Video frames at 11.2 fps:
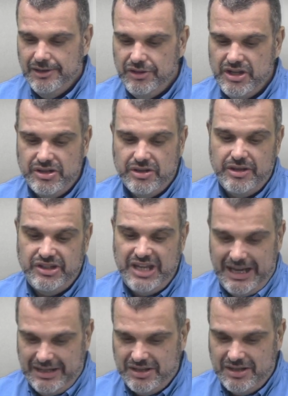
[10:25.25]
These are the
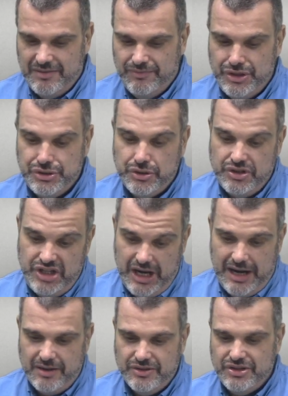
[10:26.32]
desk. These are
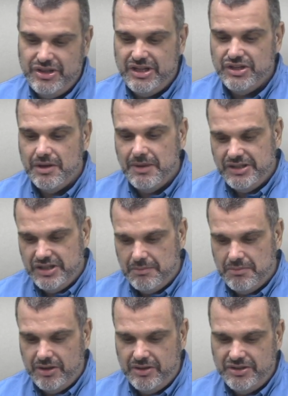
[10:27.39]
chairs. These are Bunsen
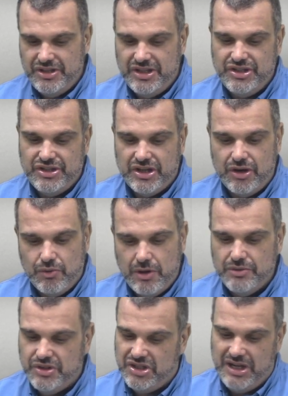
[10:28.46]
burners. This is a
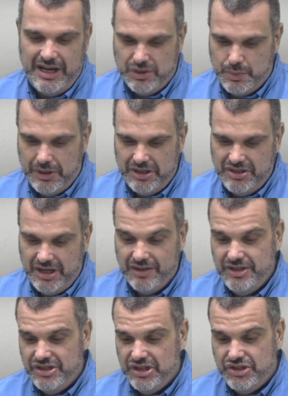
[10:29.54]
gross science project.
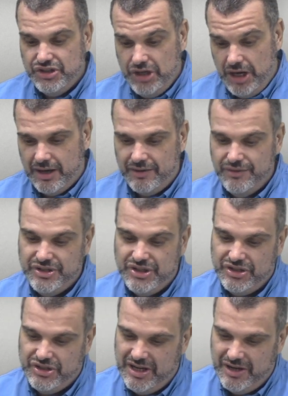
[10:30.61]
This is chalk. This
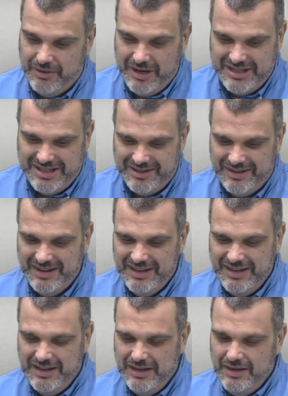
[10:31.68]
is the eraser.
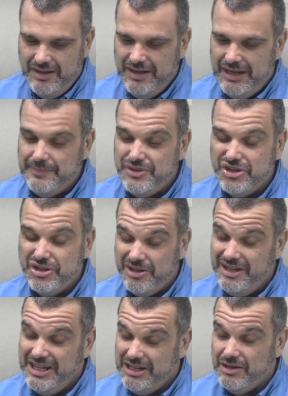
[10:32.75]
I'm
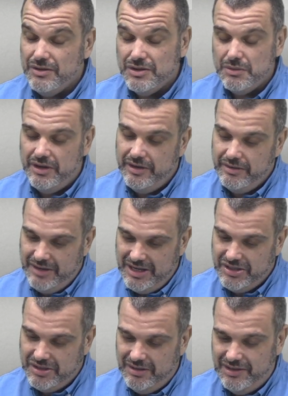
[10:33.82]
sure he knows what an
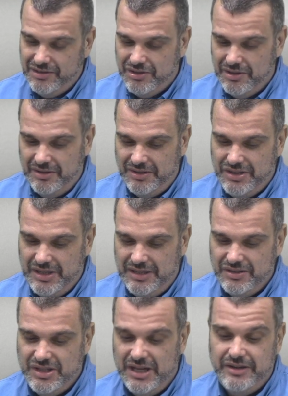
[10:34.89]
eraser is, Charlotte said,
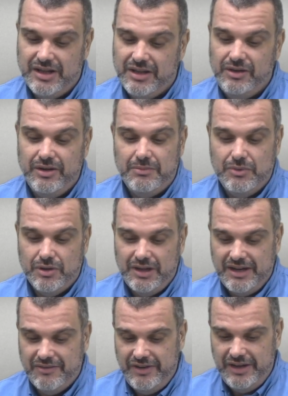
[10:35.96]
sounding a little more
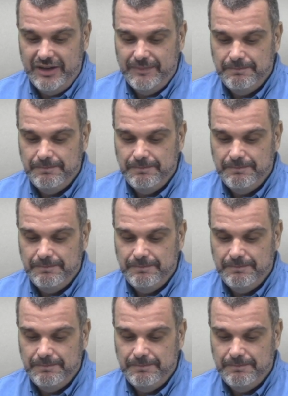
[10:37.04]
like Via.